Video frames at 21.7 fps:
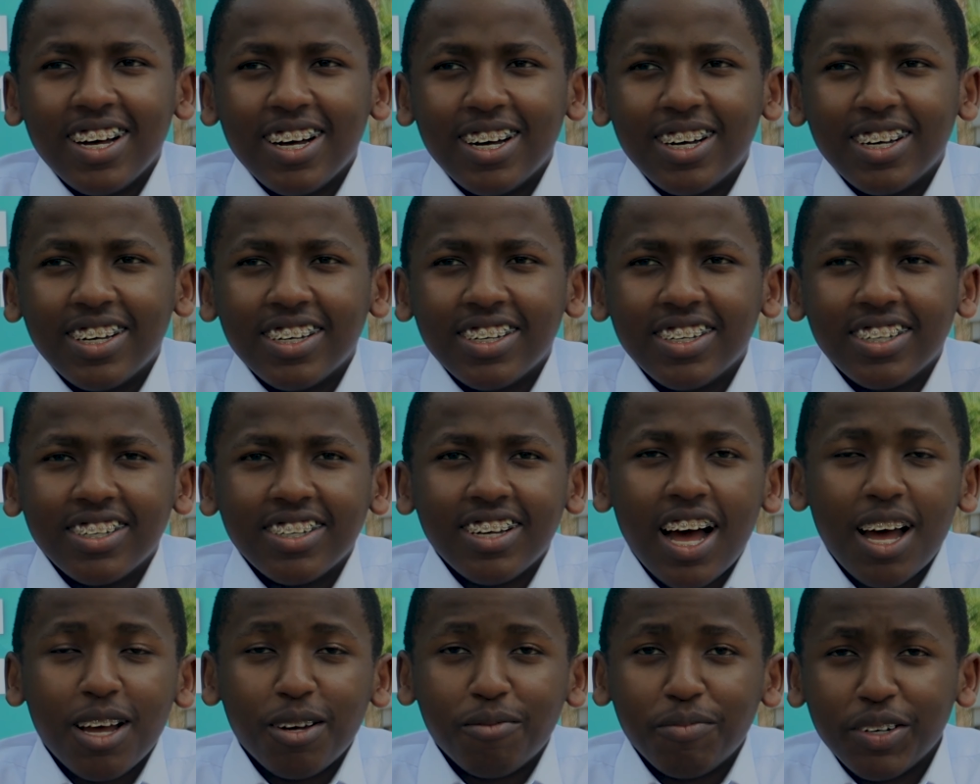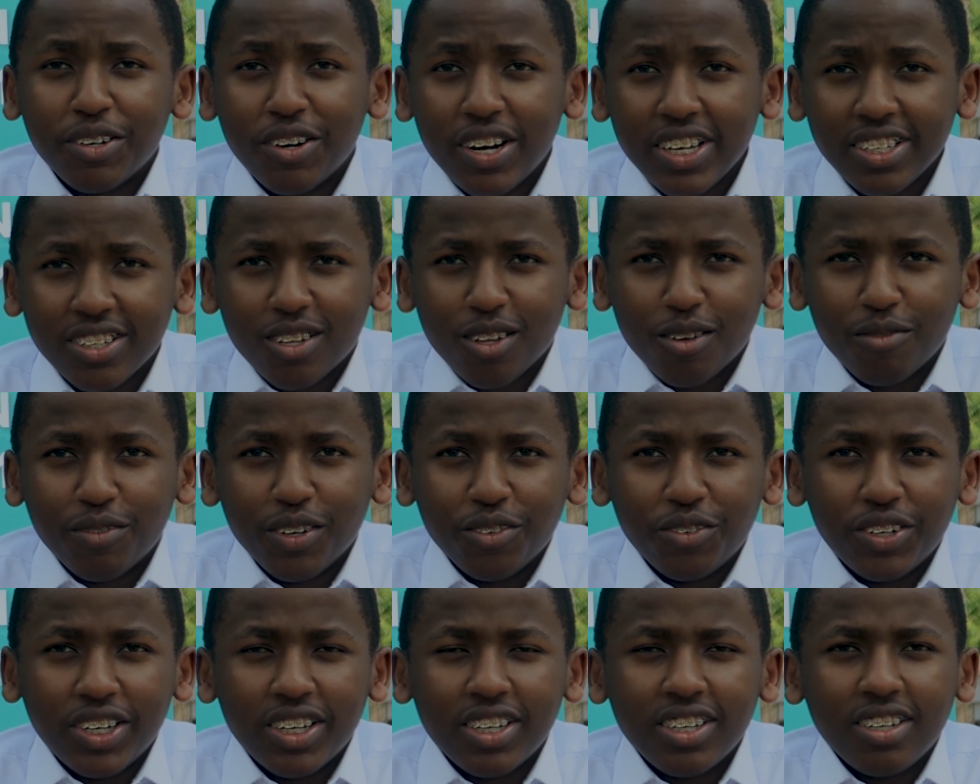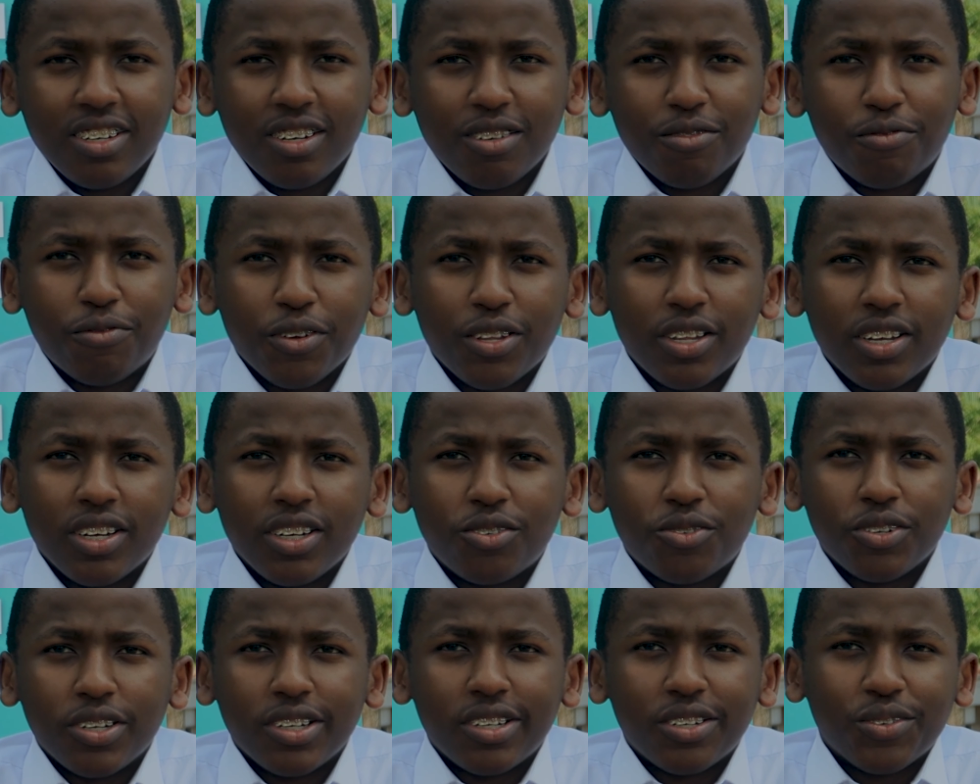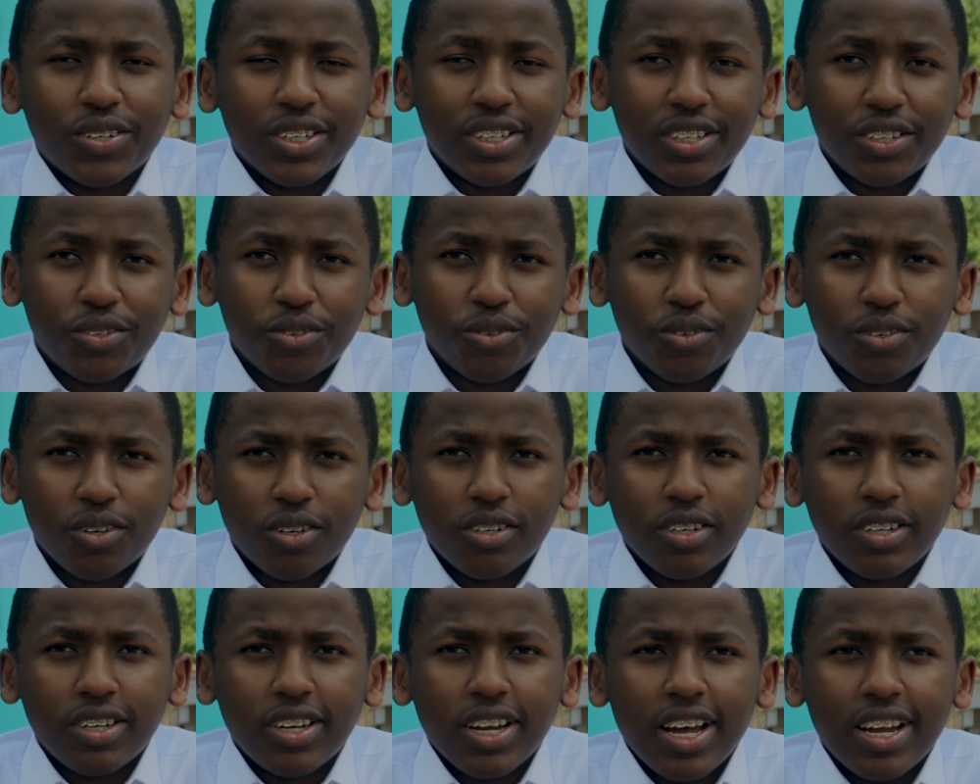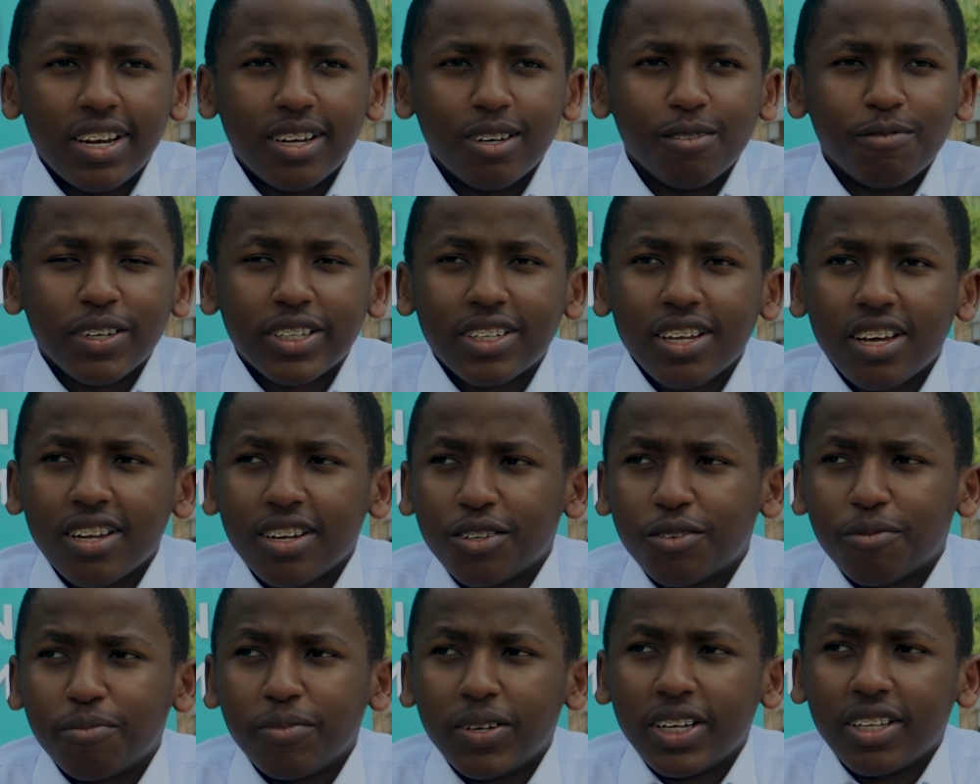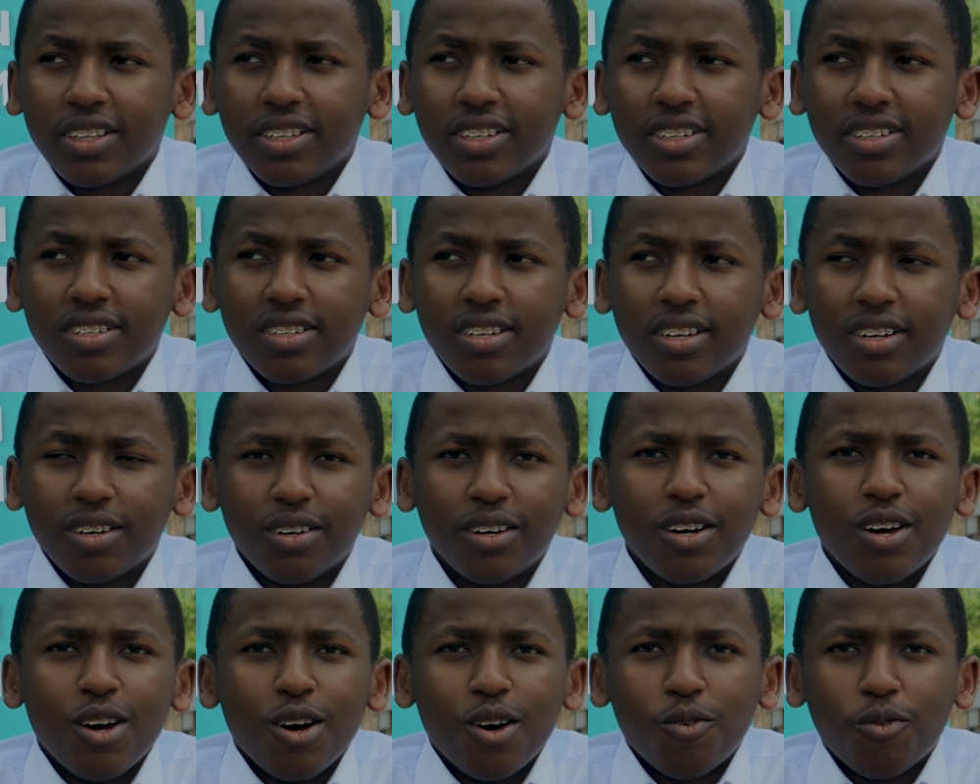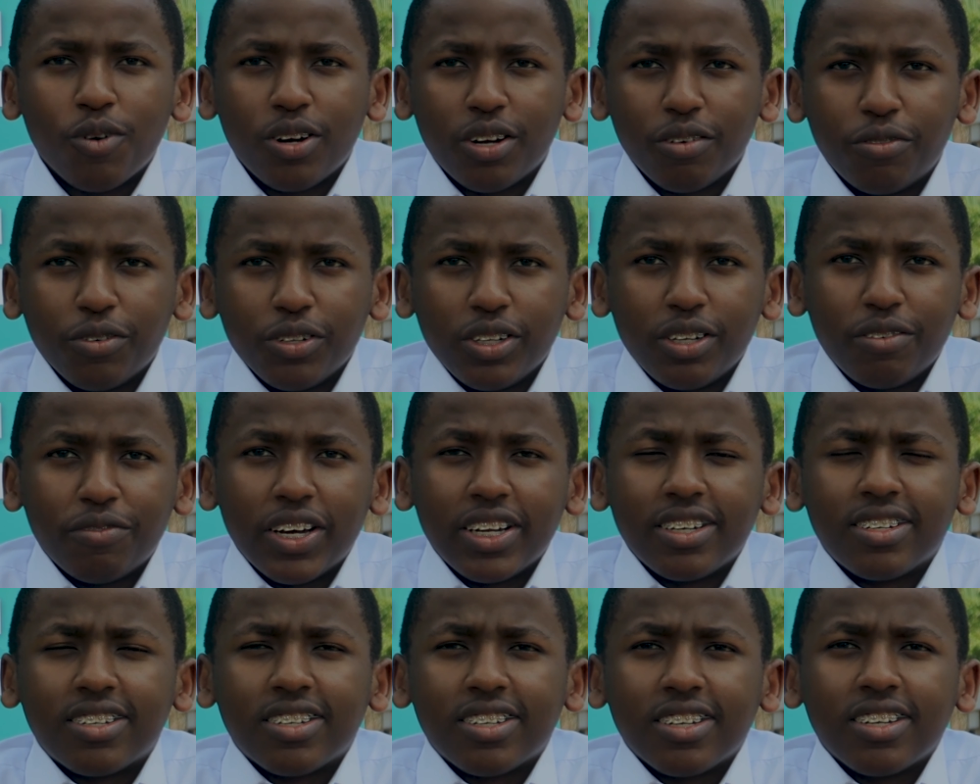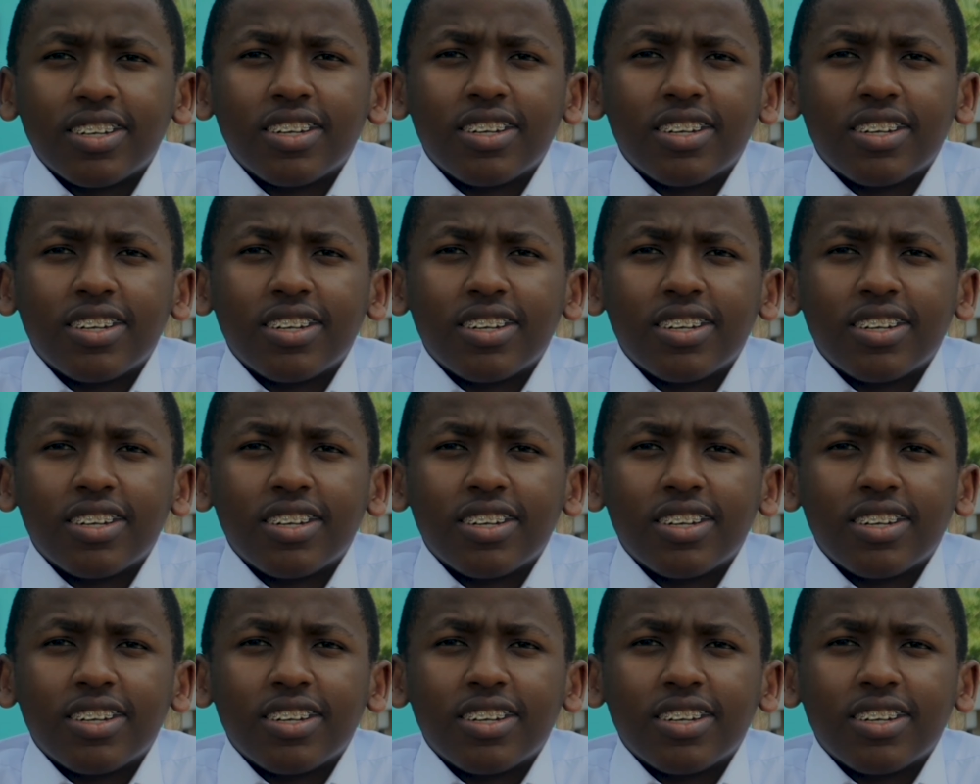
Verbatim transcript: Uh, I am a Rise Global winner for the 2022 cohort, and I'm excited to be in this uh, wonderful event.